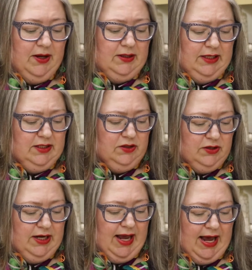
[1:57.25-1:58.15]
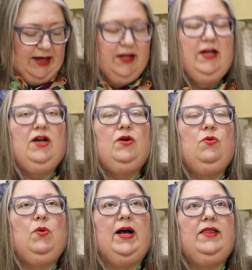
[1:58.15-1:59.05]
Let's look at
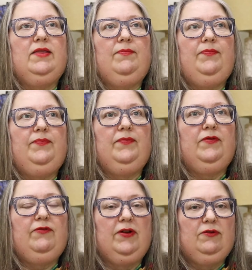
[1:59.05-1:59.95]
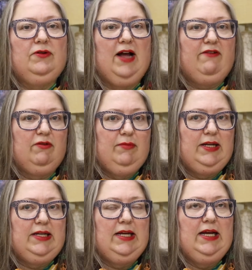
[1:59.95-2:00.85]
what the federal
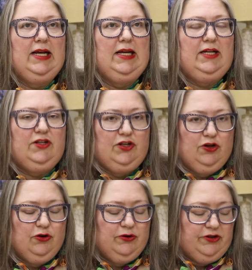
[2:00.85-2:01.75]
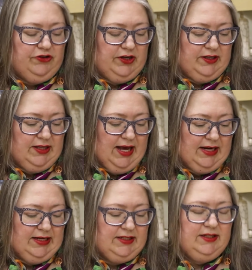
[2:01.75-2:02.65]
government is encouraging, and
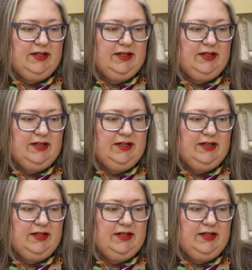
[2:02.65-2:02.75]
that is